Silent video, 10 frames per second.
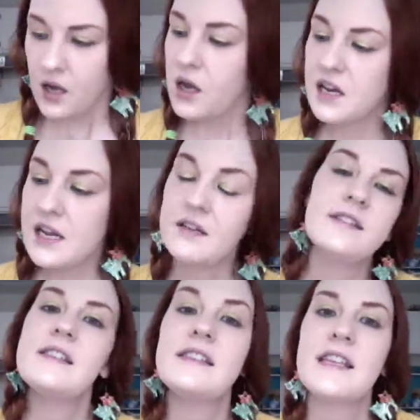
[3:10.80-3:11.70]

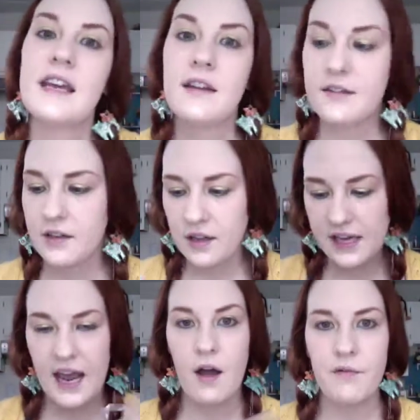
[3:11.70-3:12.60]
Needless to say, it doesn't
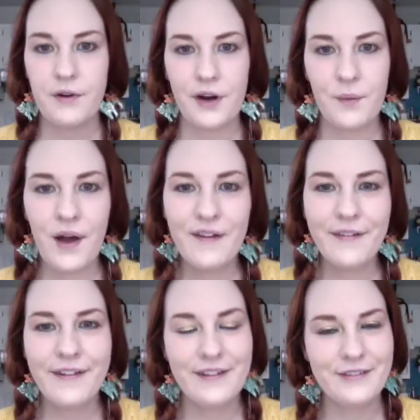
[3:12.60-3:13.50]
clean out very well.
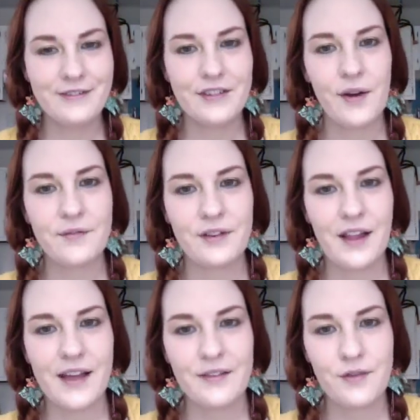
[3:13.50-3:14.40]
You have to
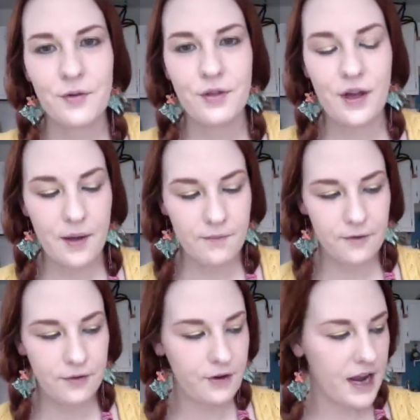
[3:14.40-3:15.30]
like soak the cup for
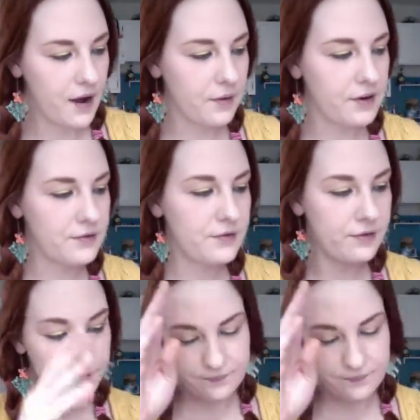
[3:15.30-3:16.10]
three hours.